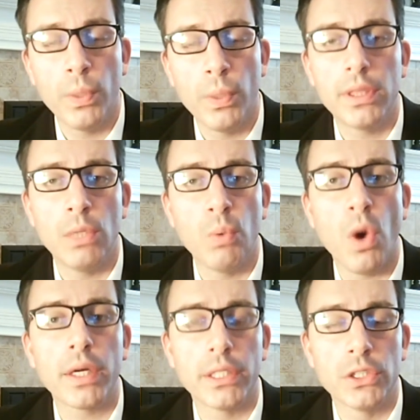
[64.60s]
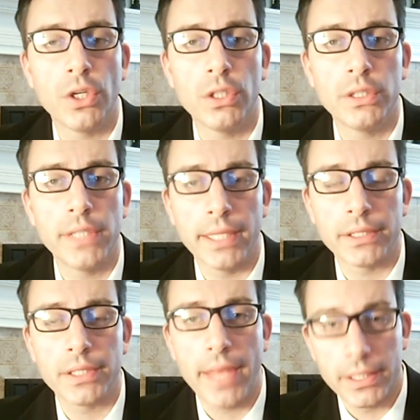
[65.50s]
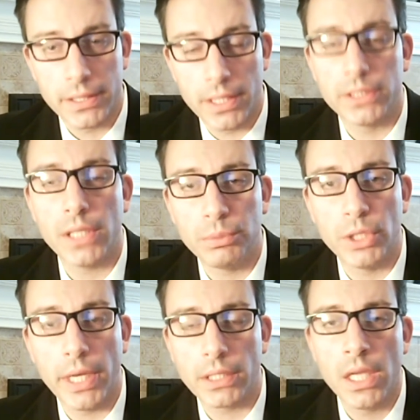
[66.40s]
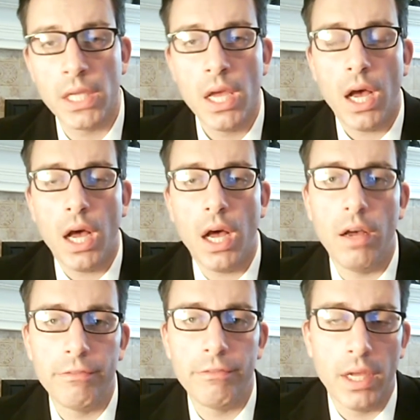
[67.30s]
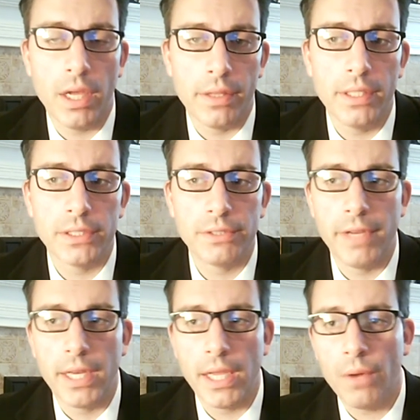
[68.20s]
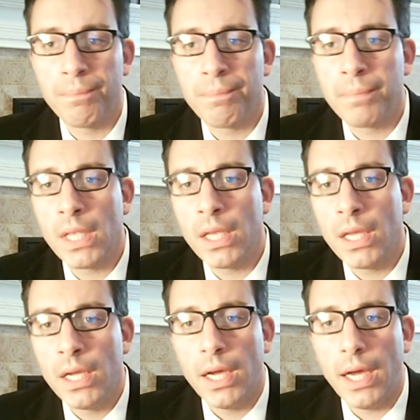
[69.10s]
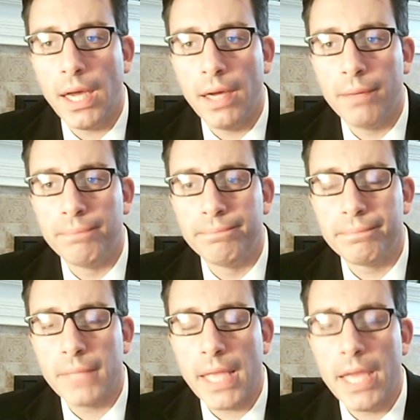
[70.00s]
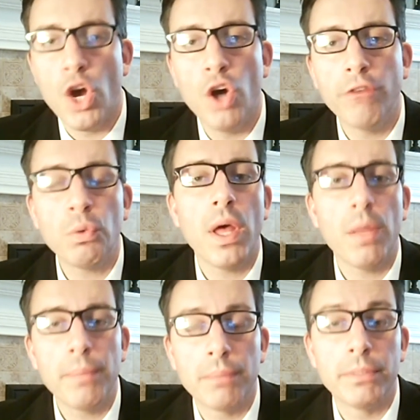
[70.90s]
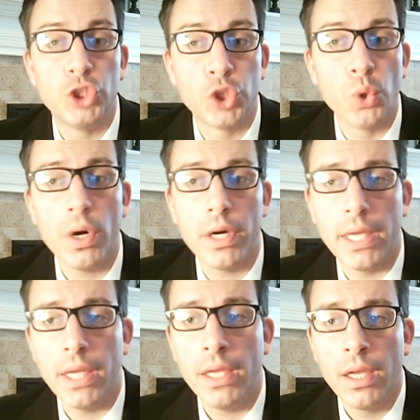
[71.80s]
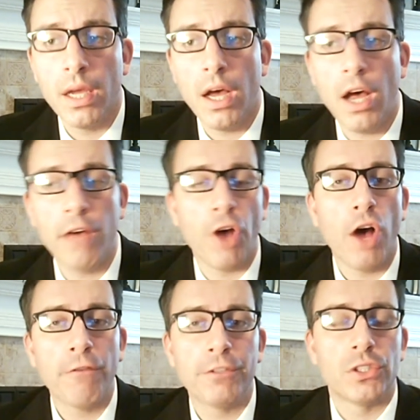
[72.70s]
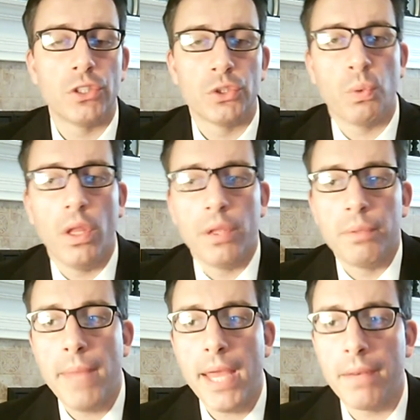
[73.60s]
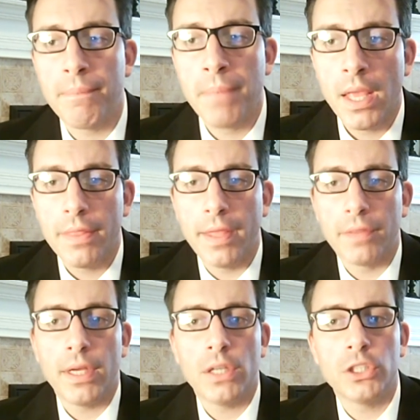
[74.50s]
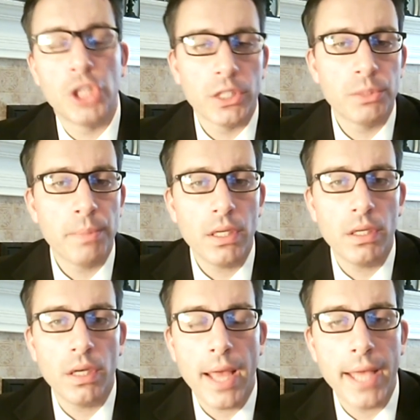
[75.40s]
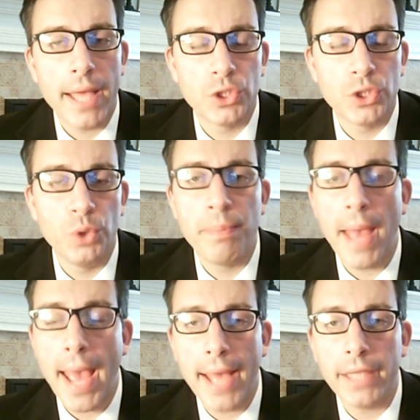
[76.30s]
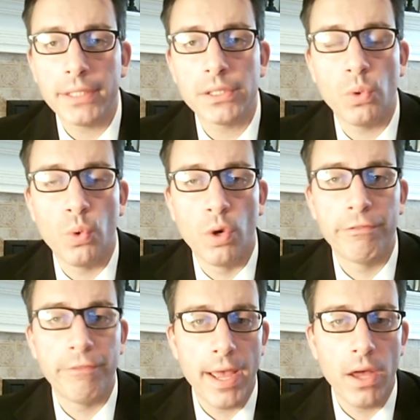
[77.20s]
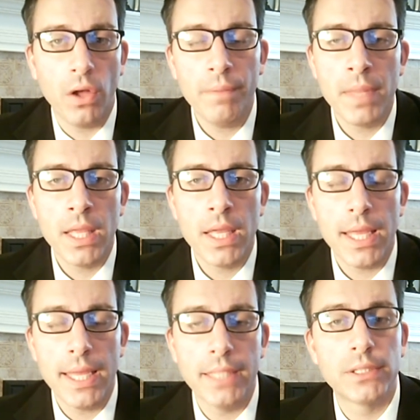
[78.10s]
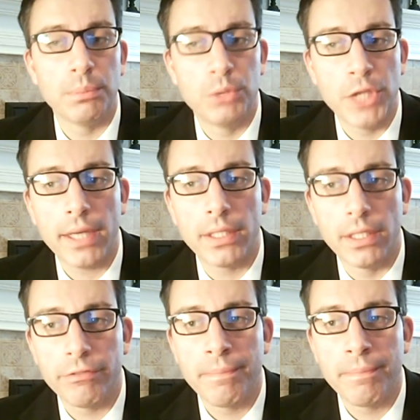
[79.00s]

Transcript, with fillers: with the walk and turn test that is the subject of uh, this video. Um, an overwhelming majority of officers will admit that their judgment as to pass or fail is subjective.